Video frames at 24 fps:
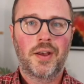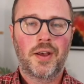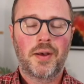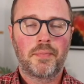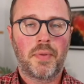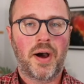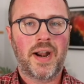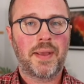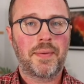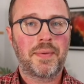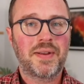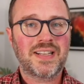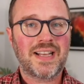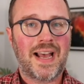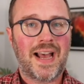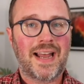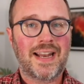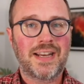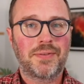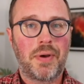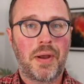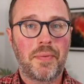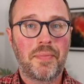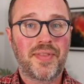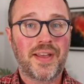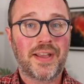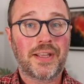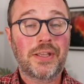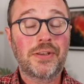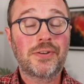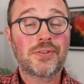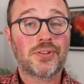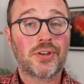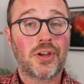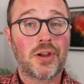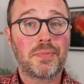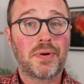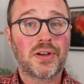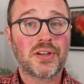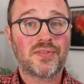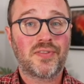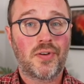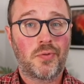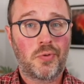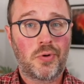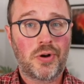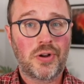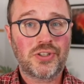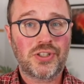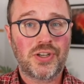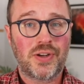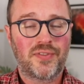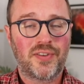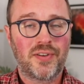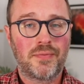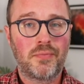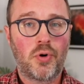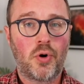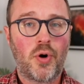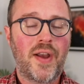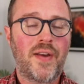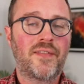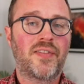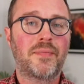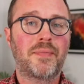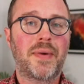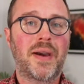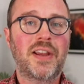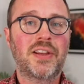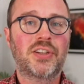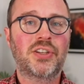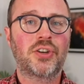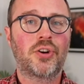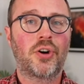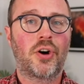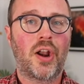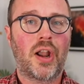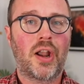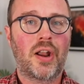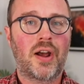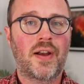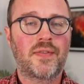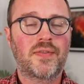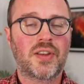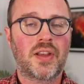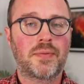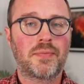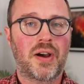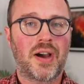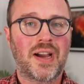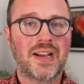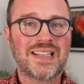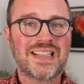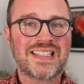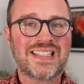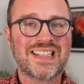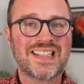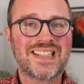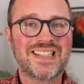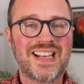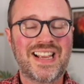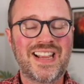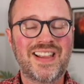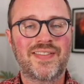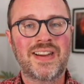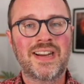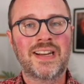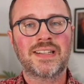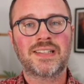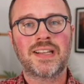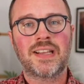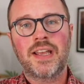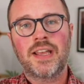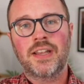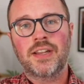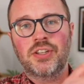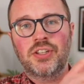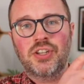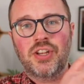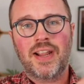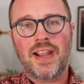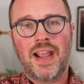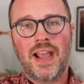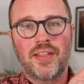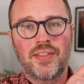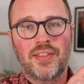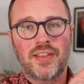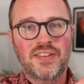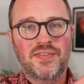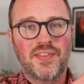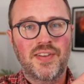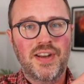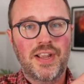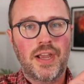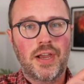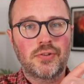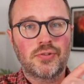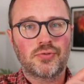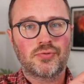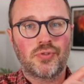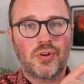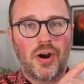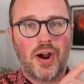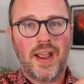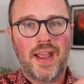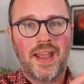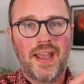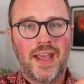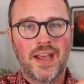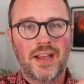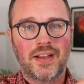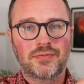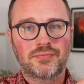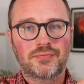My name is Andy Webb. Thank you so much for watching. For more information on lifetime ISAs and savings, check out these videos right here.